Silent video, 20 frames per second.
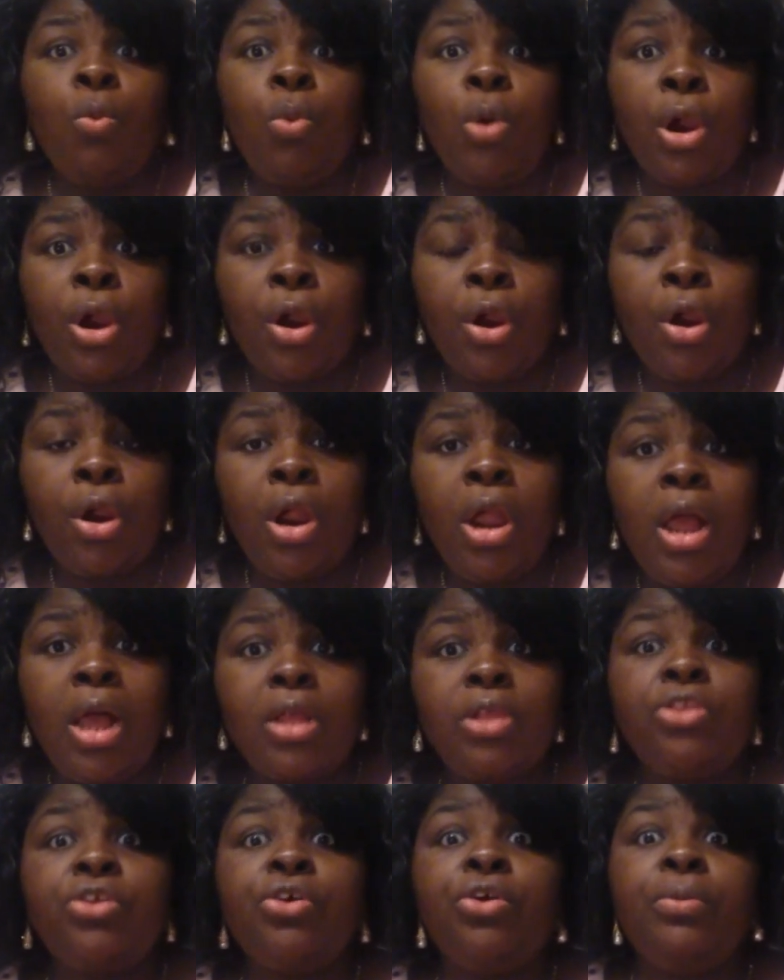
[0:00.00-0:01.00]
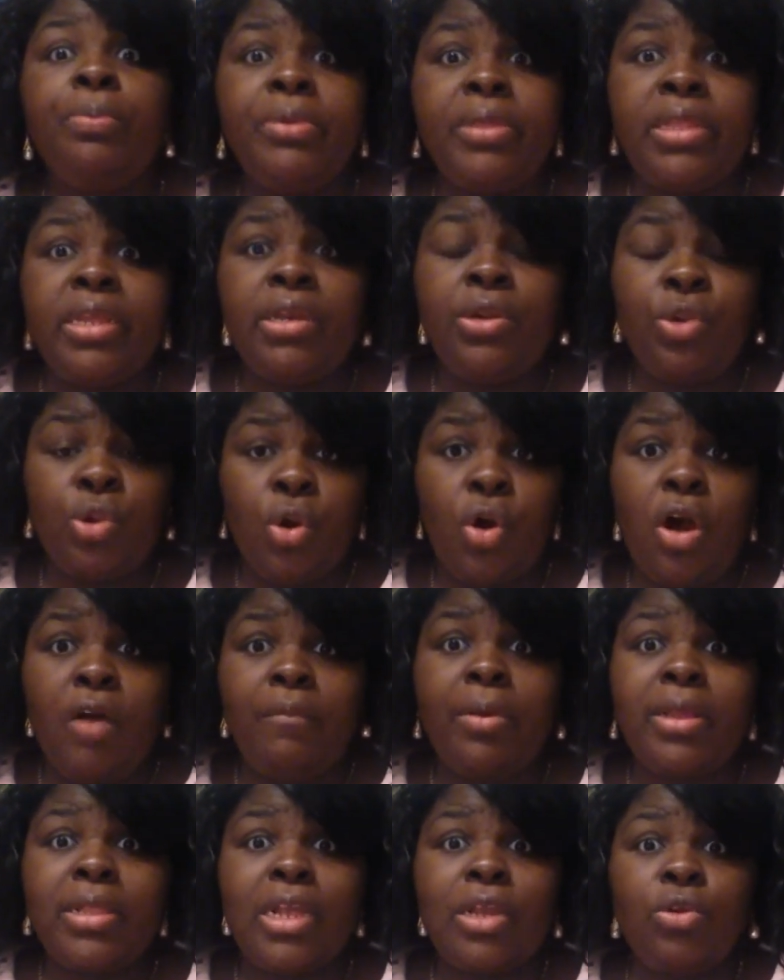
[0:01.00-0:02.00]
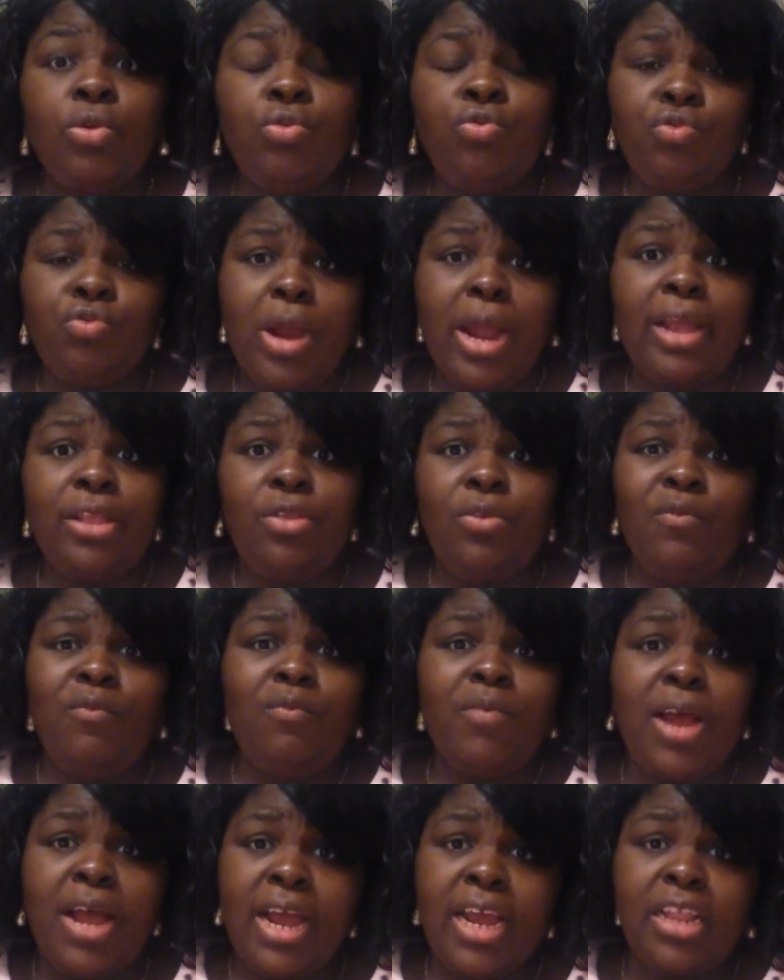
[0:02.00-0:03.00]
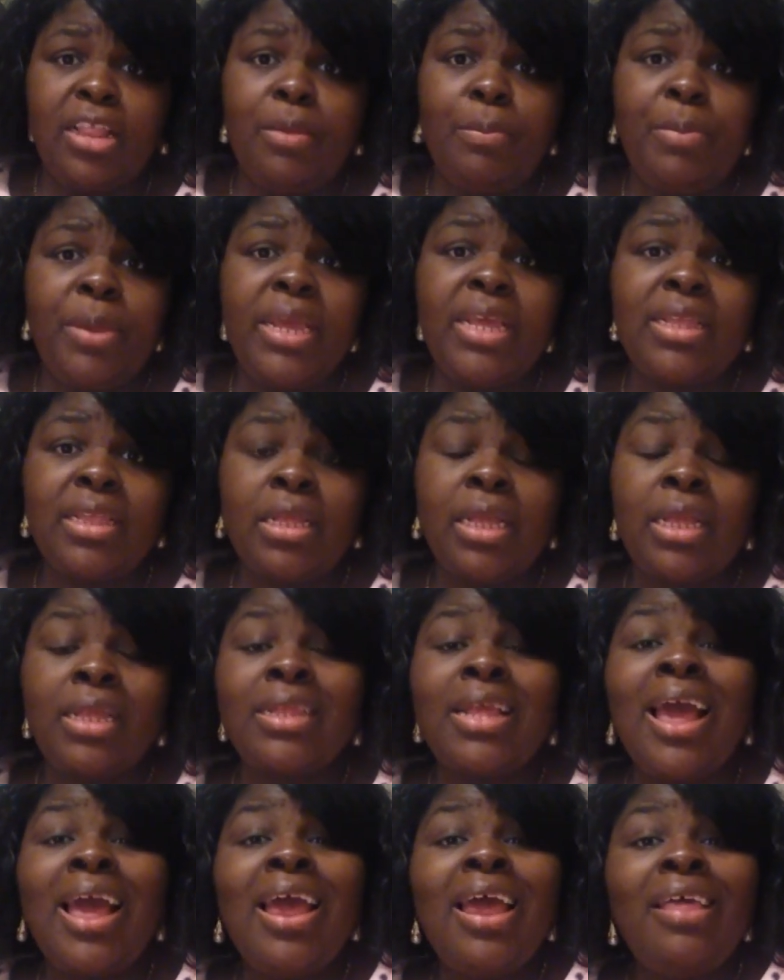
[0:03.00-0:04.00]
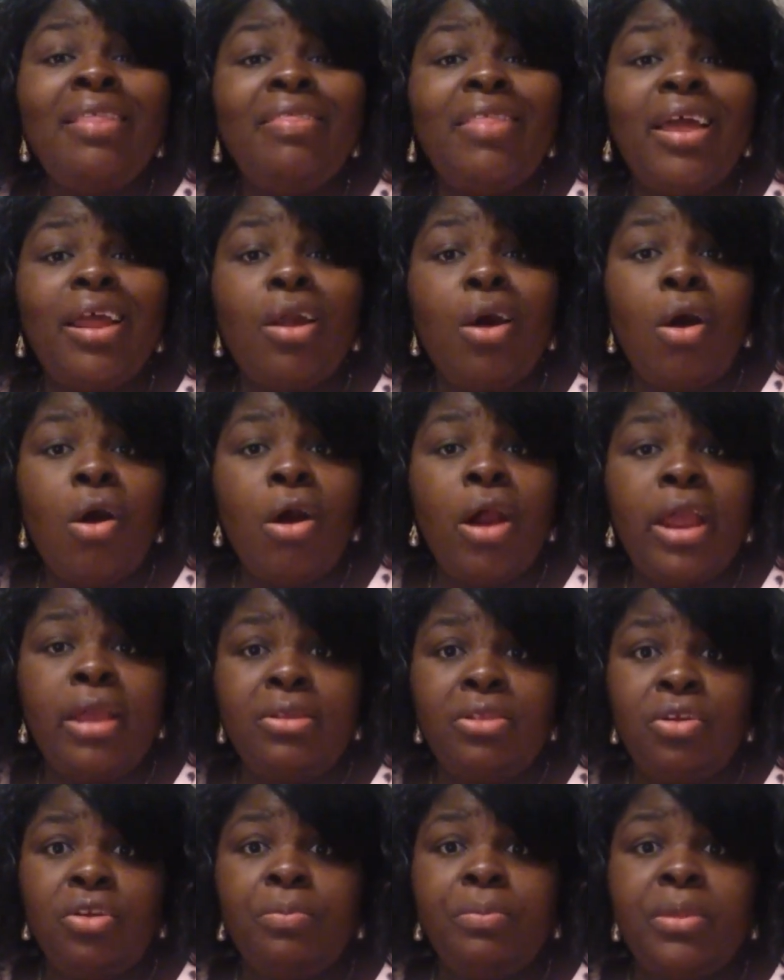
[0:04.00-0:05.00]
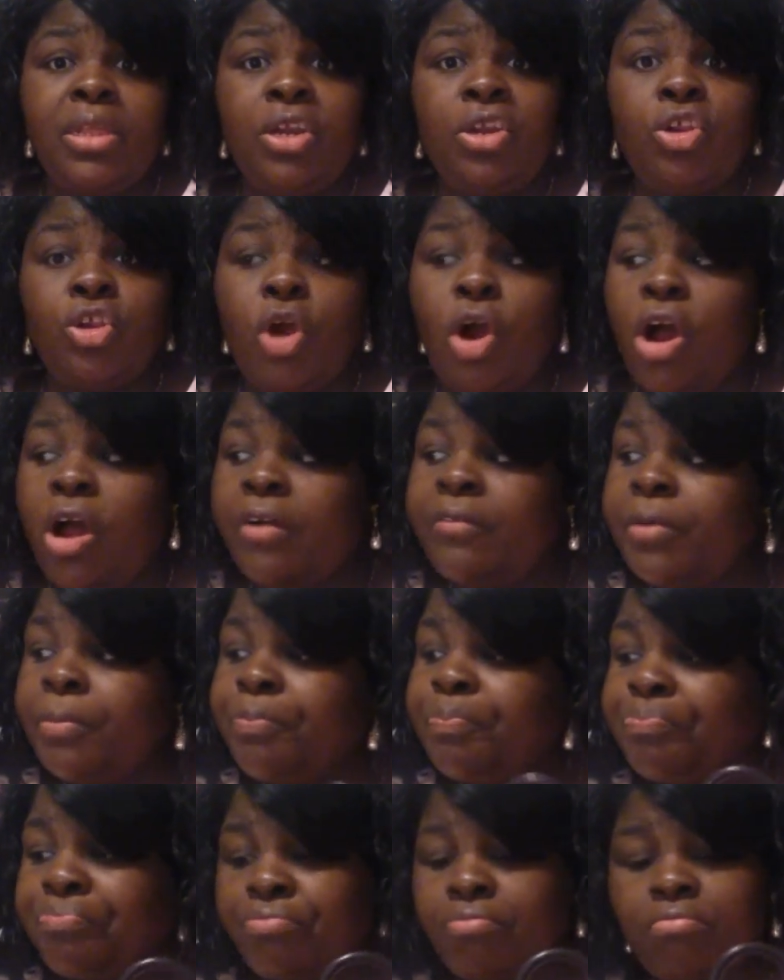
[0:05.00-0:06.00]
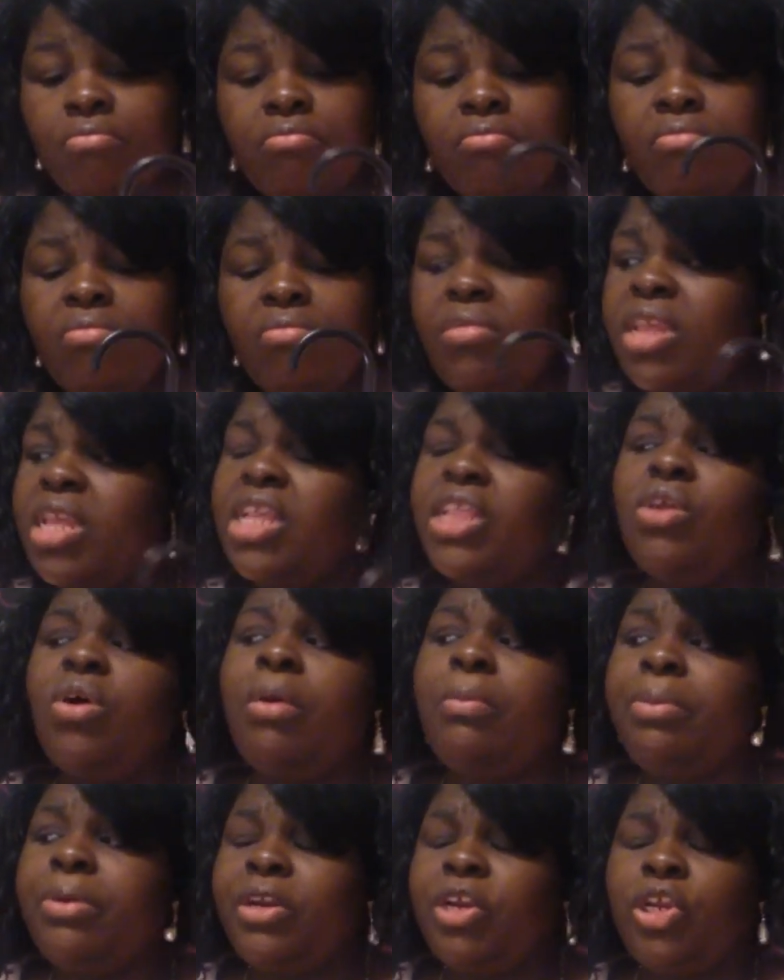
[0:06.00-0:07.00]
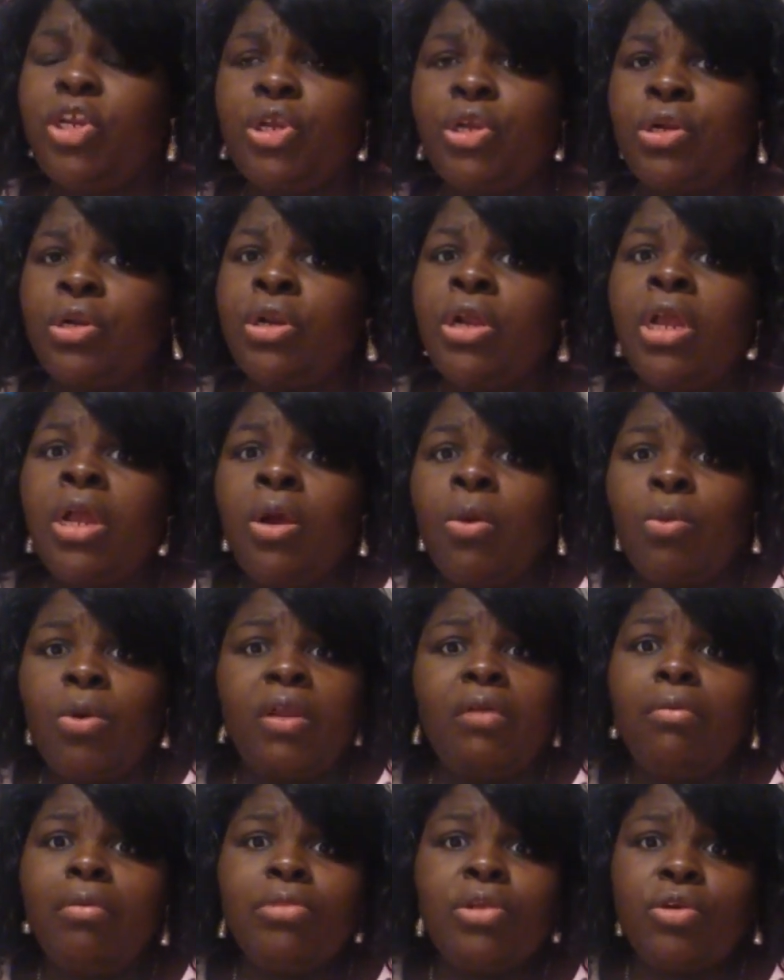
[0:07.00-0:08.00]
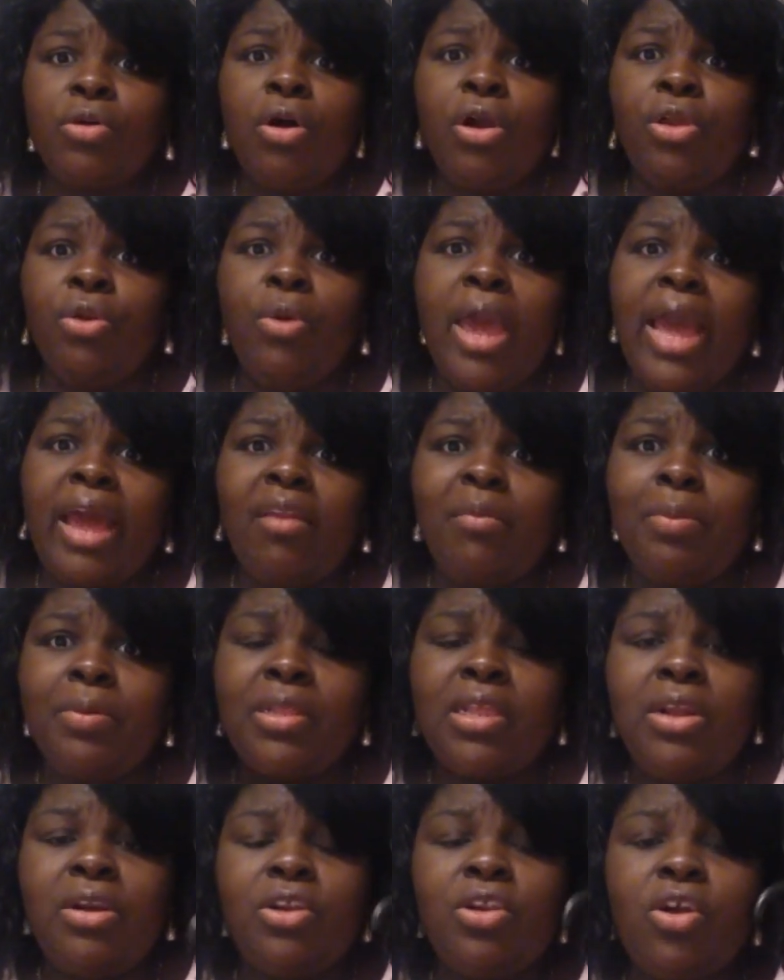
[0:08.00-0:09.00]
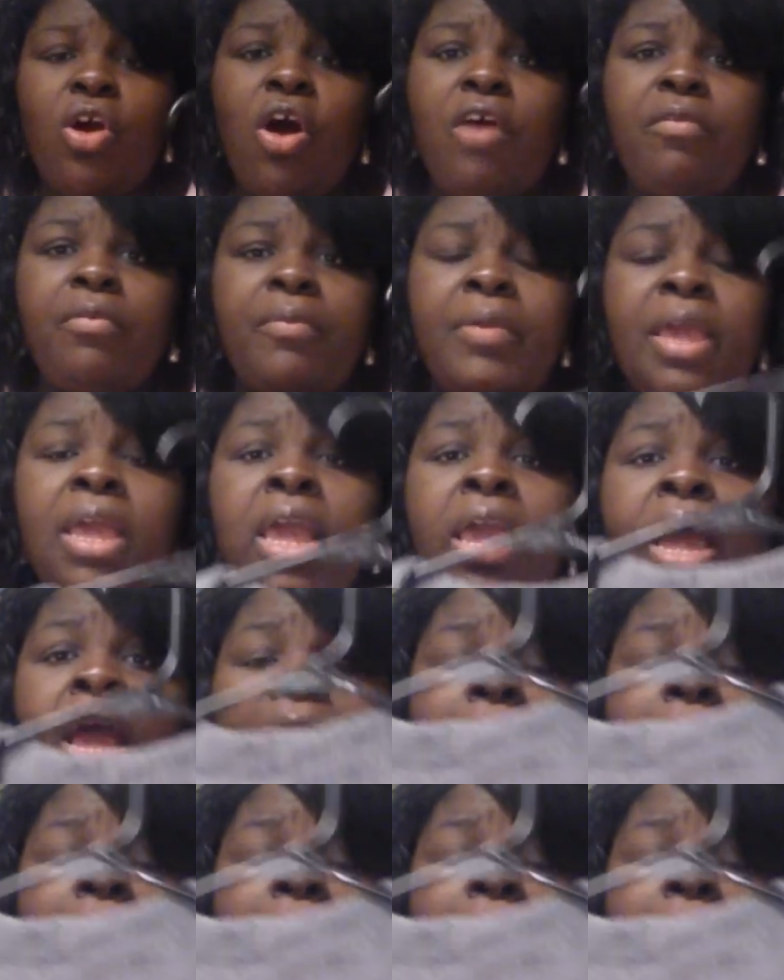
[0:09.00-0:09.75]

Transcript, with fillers: were a certain percentage off because I do try to find the pieces that are a certain percentage off. So I'm pretty sure whatever I'm showing you had a percentage off of it.